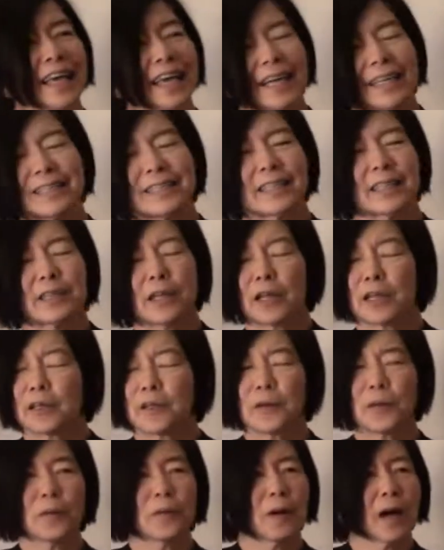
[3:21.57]
And I said,
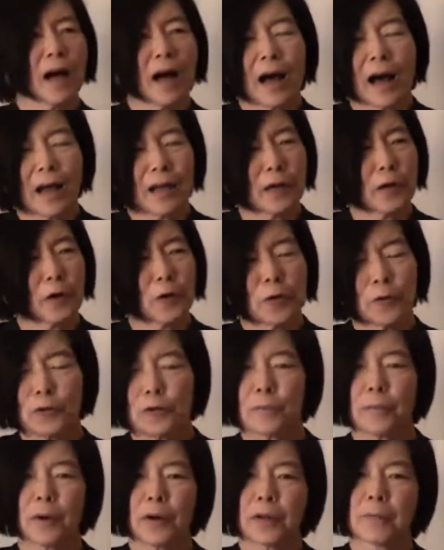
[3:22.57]
you know, I
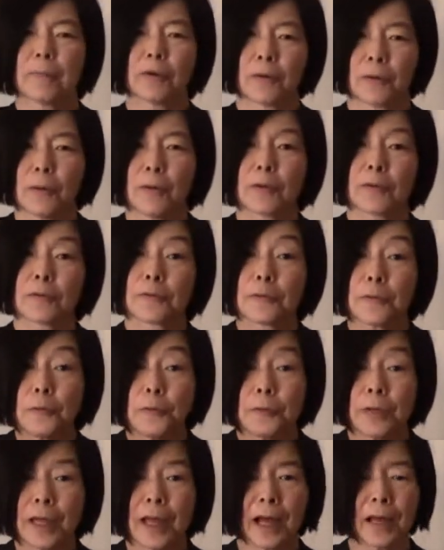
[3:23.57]
heard you bought a Baroque
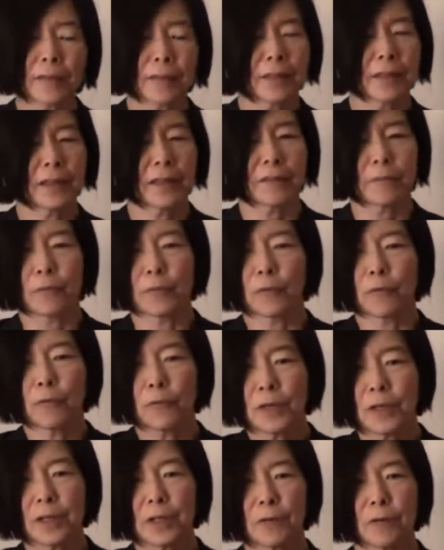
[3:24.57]
flute. I think it'd be
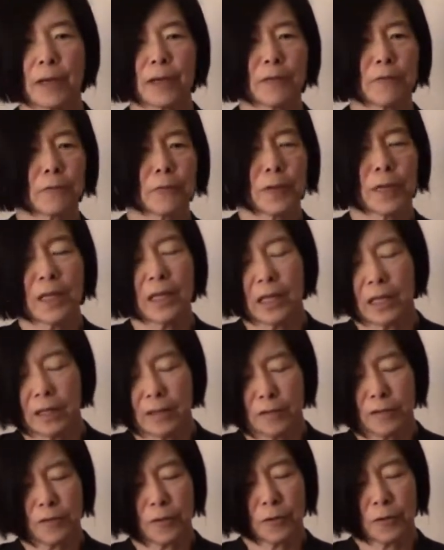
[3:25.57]
really great if we
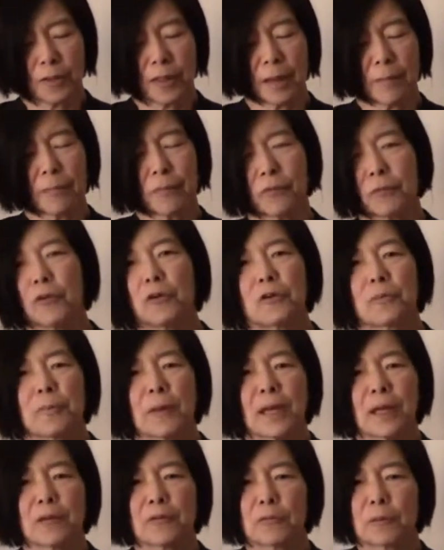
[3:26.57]
started that
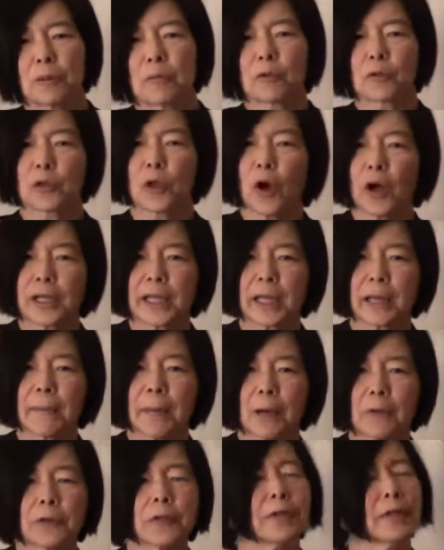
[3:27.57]
Baroque band we were talking
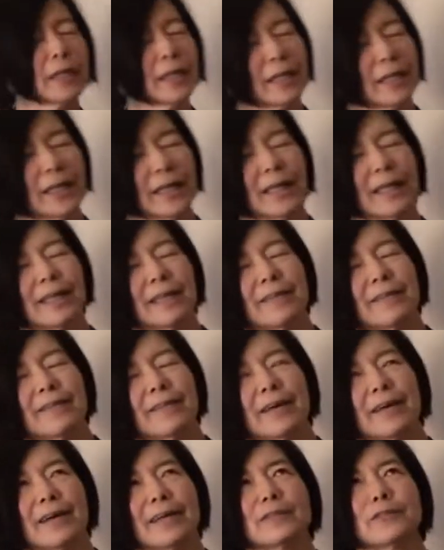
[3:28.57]
about.
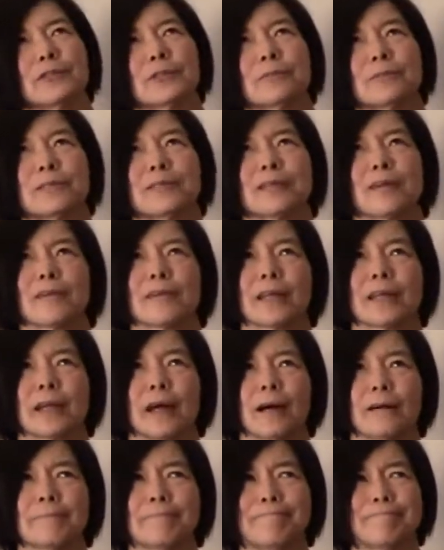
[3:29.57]
And she was there
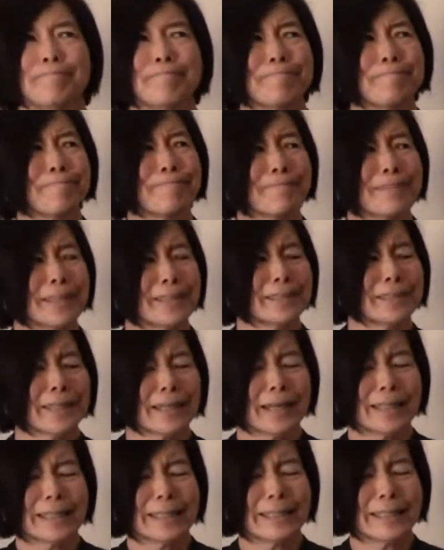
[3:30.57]
like,
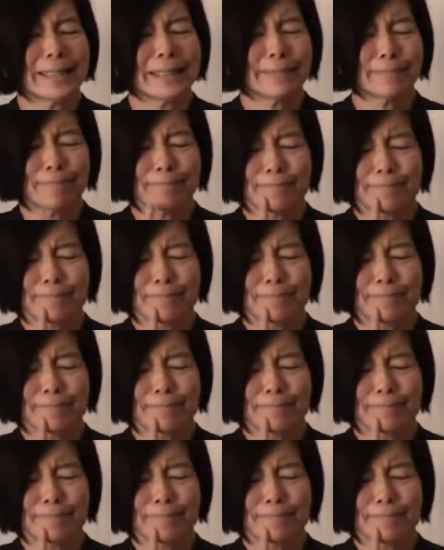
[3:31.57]
Nancy, I